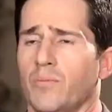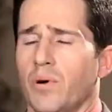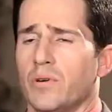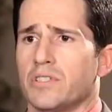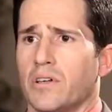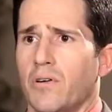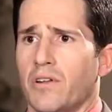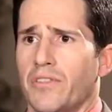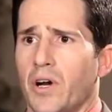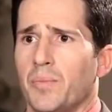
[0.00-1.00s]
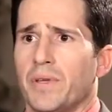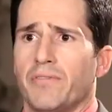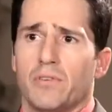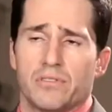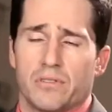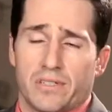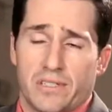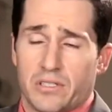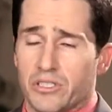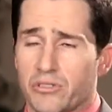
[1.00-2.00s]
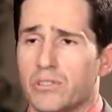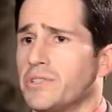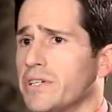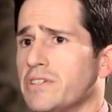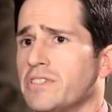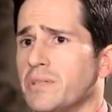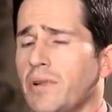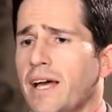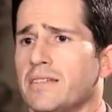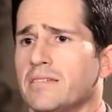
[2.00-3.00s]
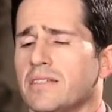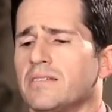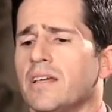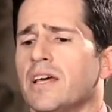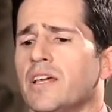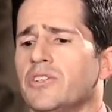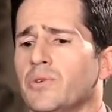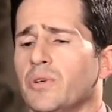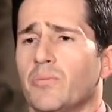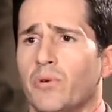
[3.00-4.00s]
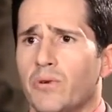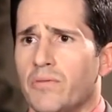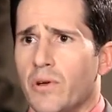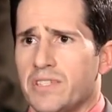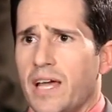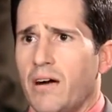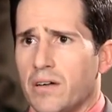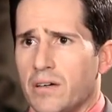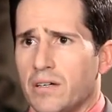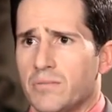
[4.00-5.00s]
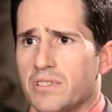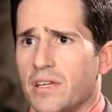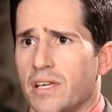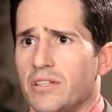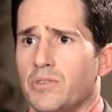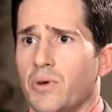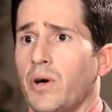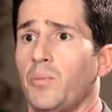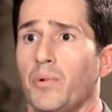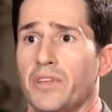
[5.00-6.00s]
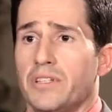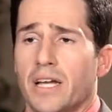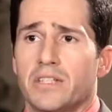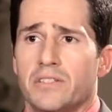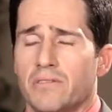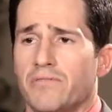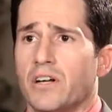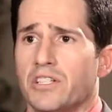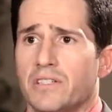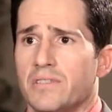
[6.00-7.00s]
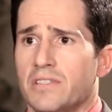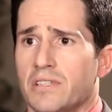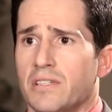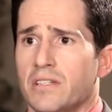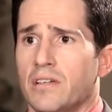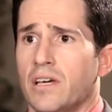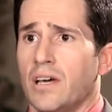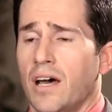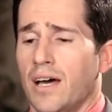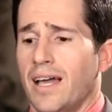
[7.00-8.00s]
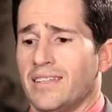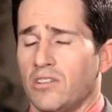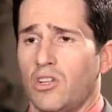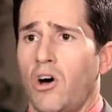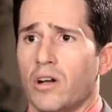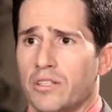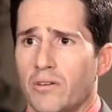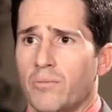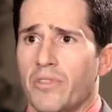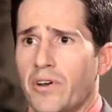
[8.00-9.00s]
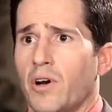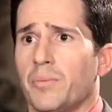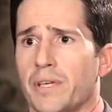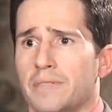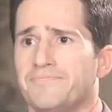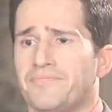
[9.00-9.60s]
burn scar therapy such as surgery or Z-plasties to improve those outcomes and to help with the texture and function of the skin as a long-term therapy.